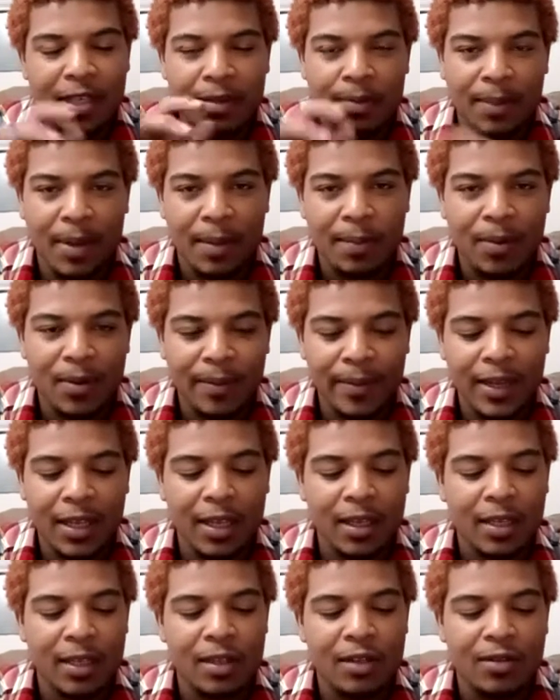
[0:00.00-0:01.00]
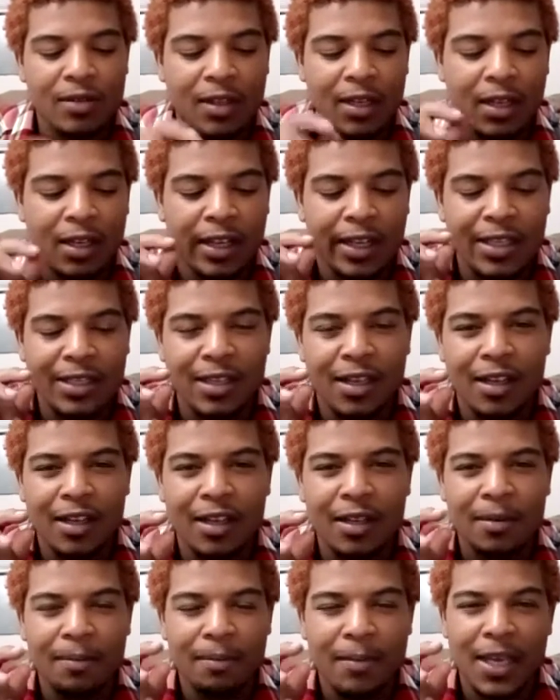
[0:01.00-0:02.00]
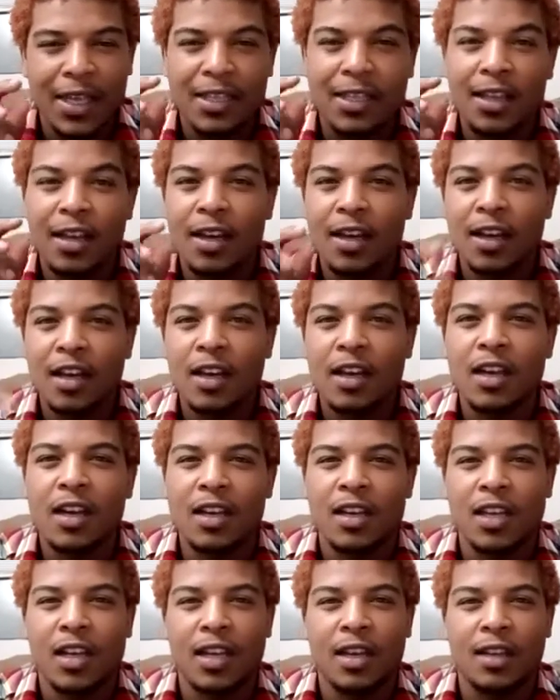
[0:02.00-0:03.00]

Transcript: peppermint, and you can mix honey.